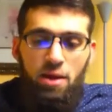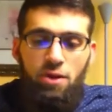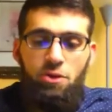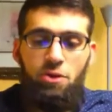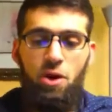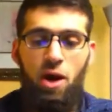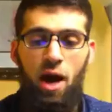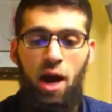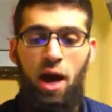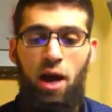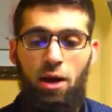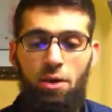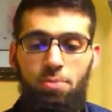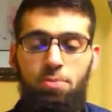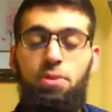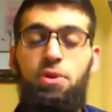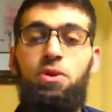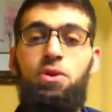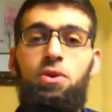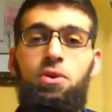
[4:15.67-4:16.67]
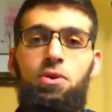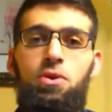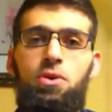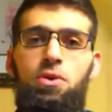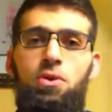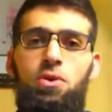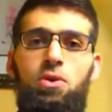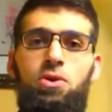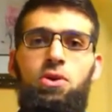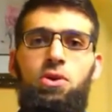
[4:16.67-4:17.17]
to help
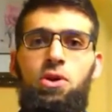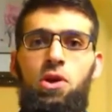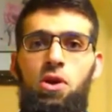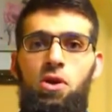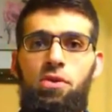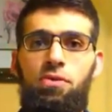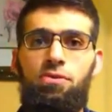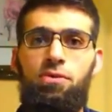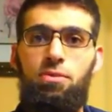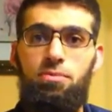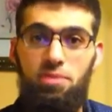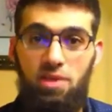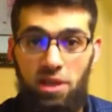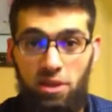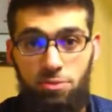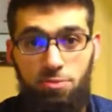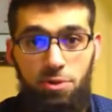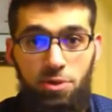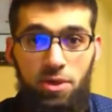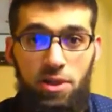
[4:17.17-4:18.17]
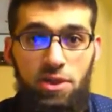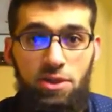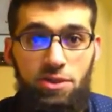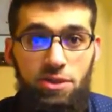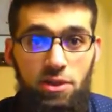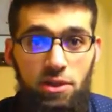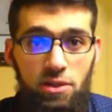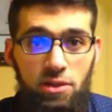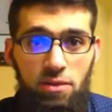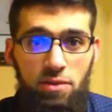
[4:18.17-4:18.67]
you to go from
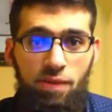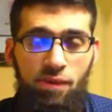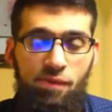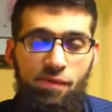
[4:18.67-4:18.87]
desperation,